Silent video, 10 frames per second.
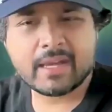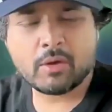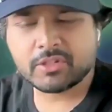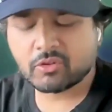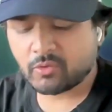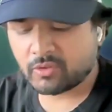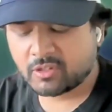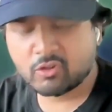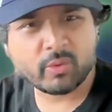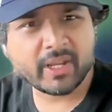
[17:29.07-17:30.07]
Dan, that was a
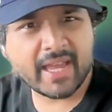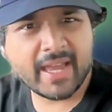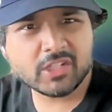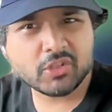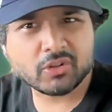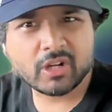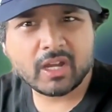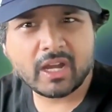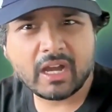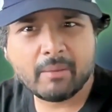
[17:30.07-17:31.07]
great
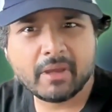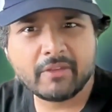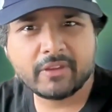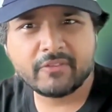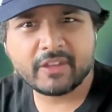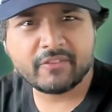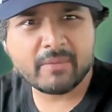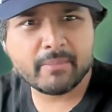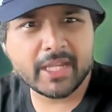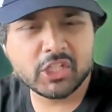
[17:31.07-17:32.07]
answer.
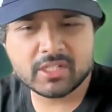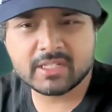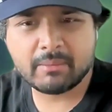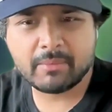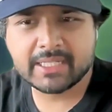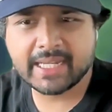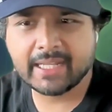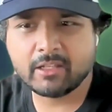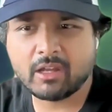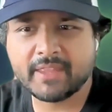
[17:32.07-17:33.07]
If I may just
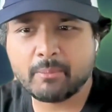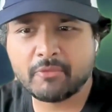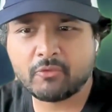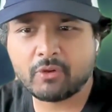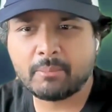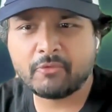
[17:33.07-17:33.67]
tail on that